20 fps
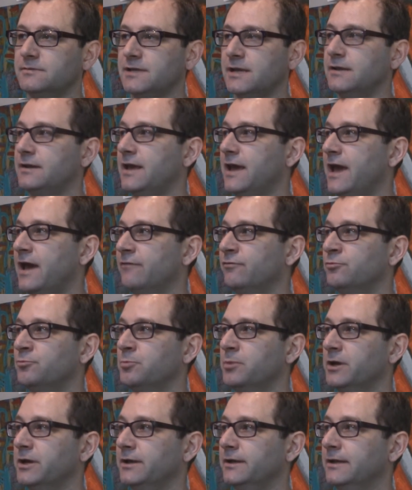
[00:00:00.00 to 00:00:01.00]
tend to have
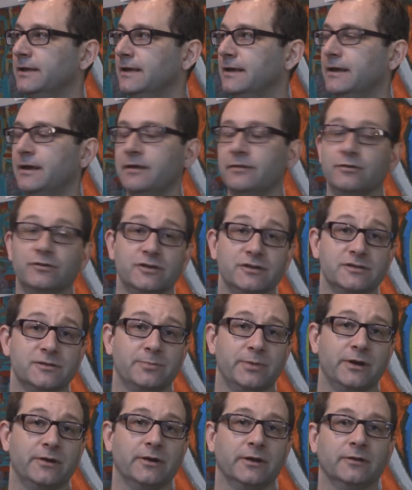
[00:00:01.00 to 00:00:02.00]
them, but they're
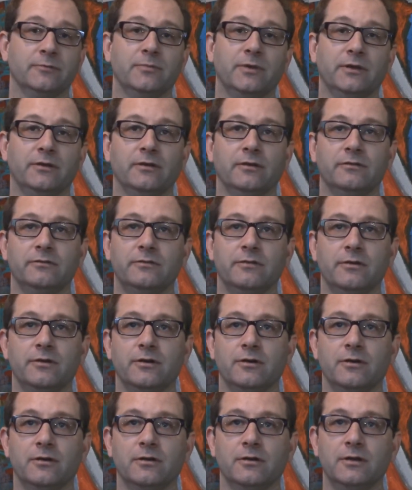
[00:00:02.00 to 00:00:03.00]
disappearing because
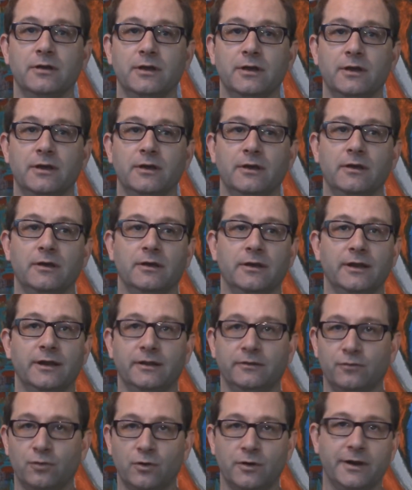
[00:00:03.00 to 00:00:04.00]
they're
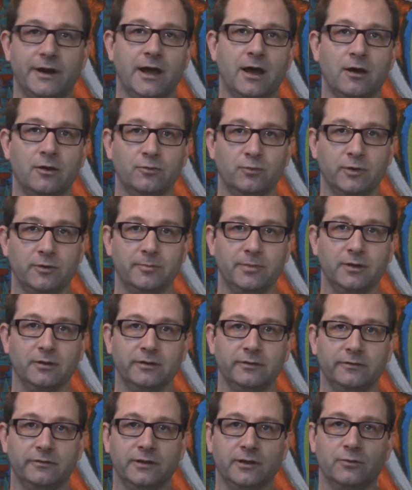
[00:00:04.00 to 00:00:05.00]
getting torn down when
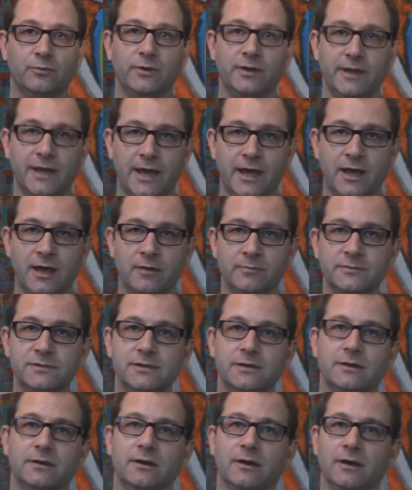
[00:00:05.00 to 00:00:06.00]
buildings get
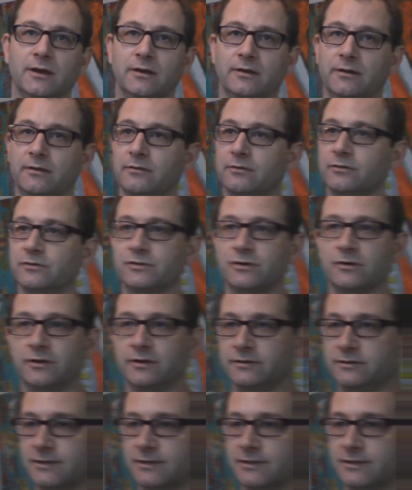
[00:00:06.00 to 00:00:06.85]
rehabbed, either turned